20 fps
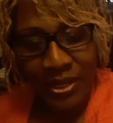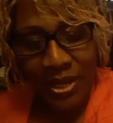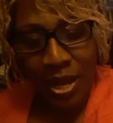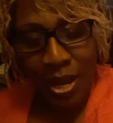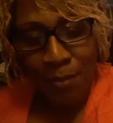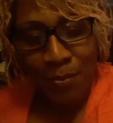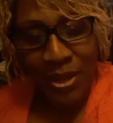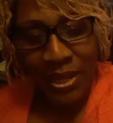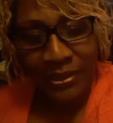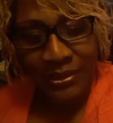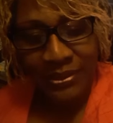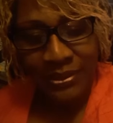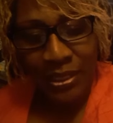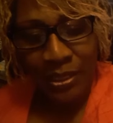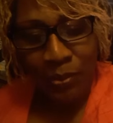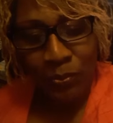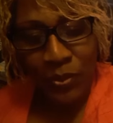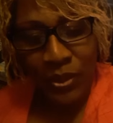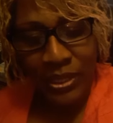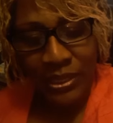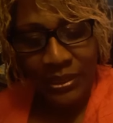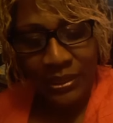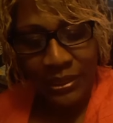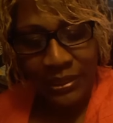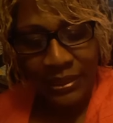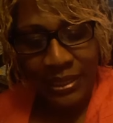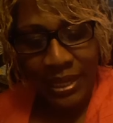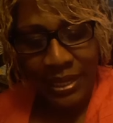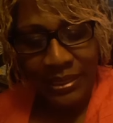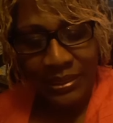God by celebrating the
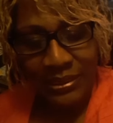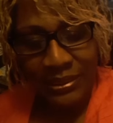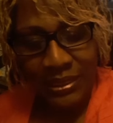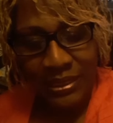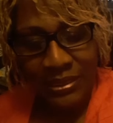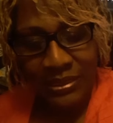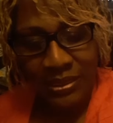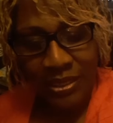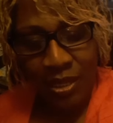legacies